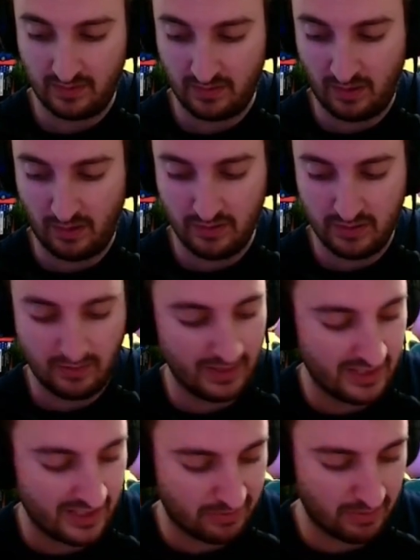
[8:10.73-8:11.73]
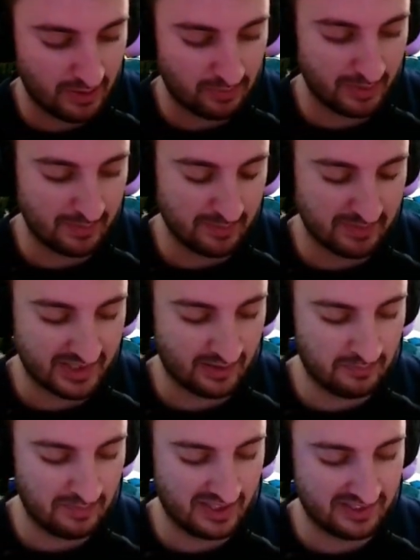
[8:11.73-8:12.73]
Hard to grade, and that's why the premium's there.
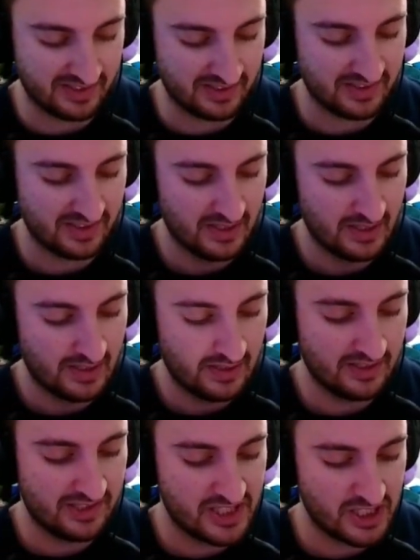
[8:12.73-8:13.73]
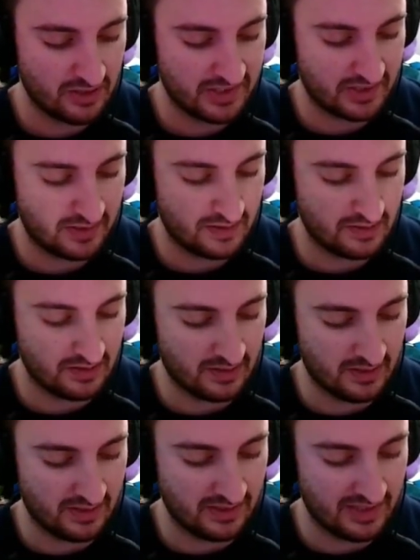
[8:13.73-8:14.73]
It makes sense. This
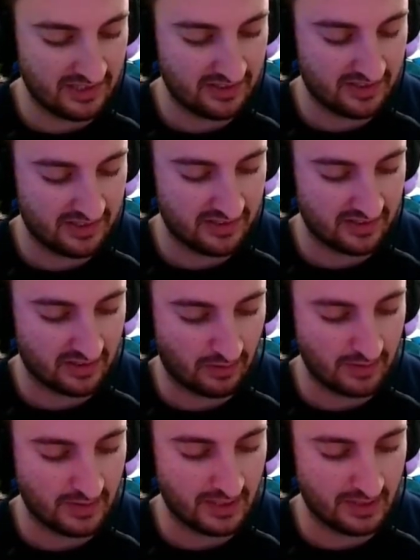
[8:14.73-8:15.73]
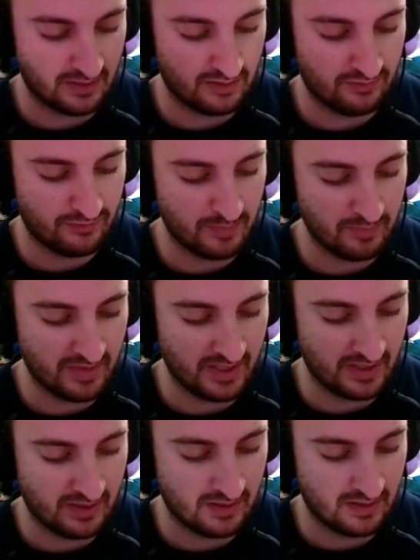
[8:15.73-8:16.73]
Charizard, this is the card that I love from
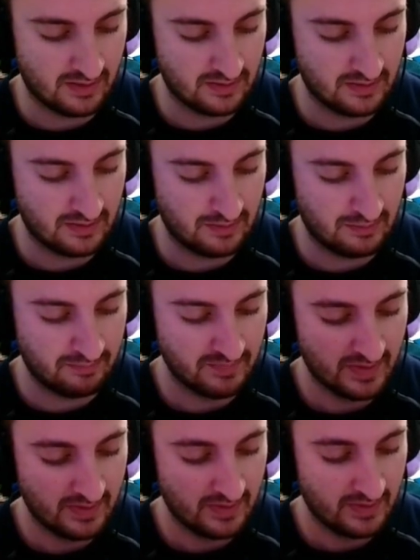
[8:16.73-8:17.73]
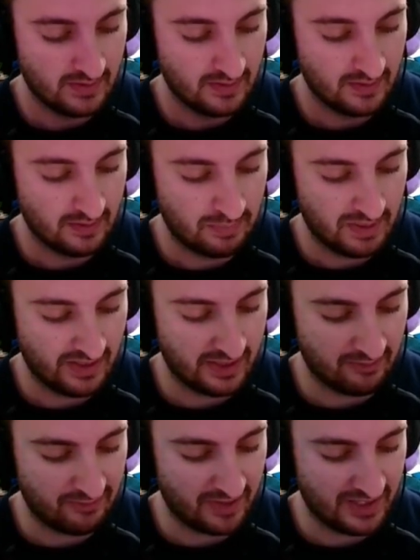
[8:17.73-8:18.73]
the
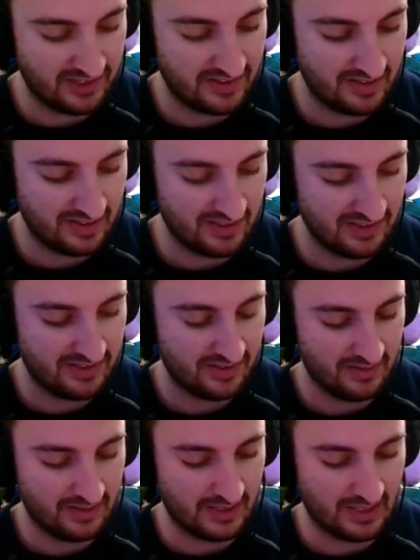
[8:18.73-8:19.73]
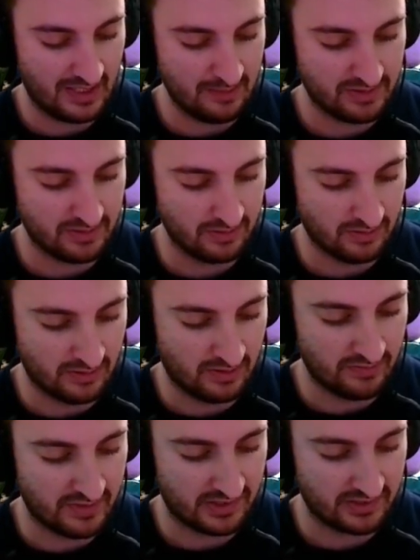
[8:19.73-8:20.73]
Paldean Fates tins, and I absolutely
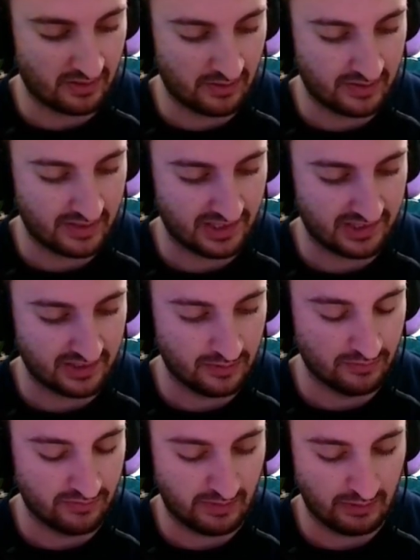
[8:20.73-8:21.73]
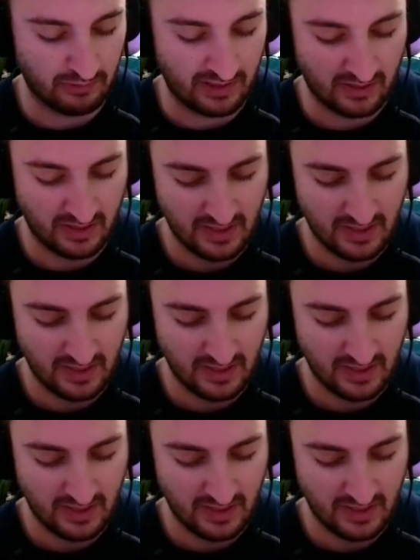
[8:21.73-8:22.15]
love this card. I think it's going to do very well.